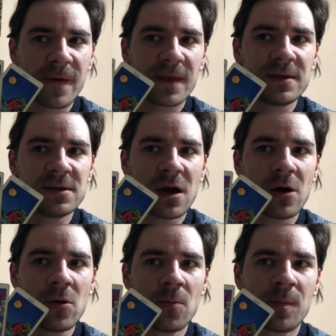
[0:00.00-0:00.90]
you
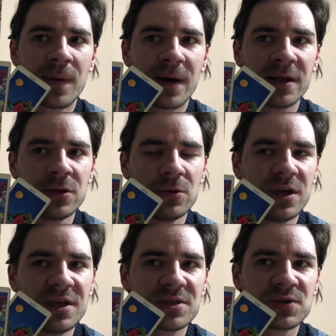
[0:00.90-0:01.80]
know but you
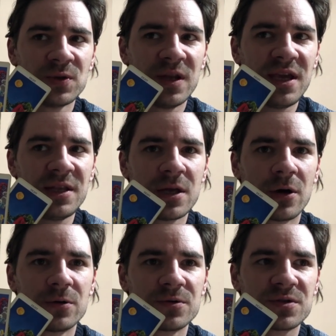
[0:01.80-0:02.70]
need to lead
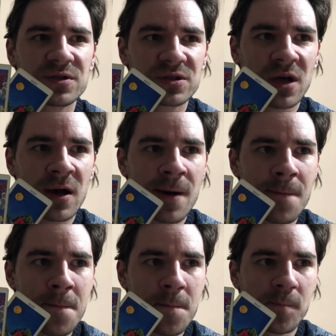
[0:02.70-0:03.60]
those
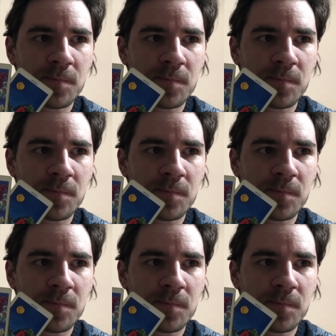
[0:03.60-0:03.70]
um,